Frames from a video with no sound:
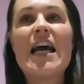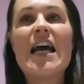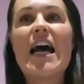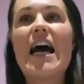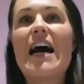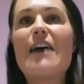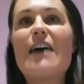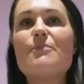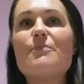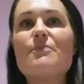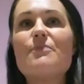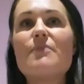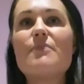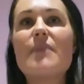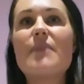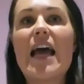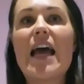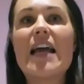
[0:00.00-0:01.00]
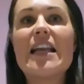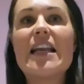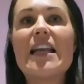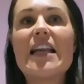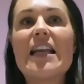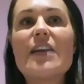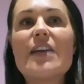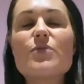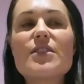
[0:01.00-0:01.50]
Um, and it
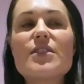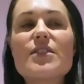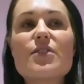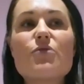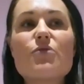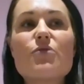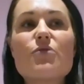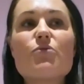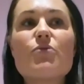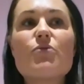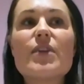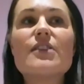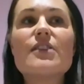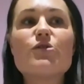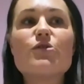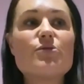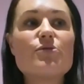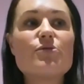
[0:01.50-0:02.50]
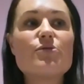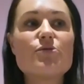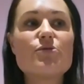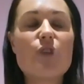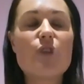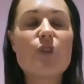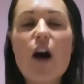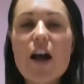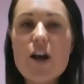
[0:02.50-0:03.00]
was a real
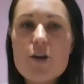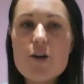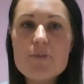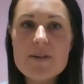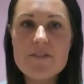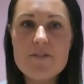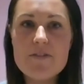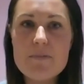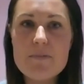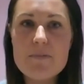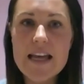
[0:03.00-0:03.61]
eye opener for me.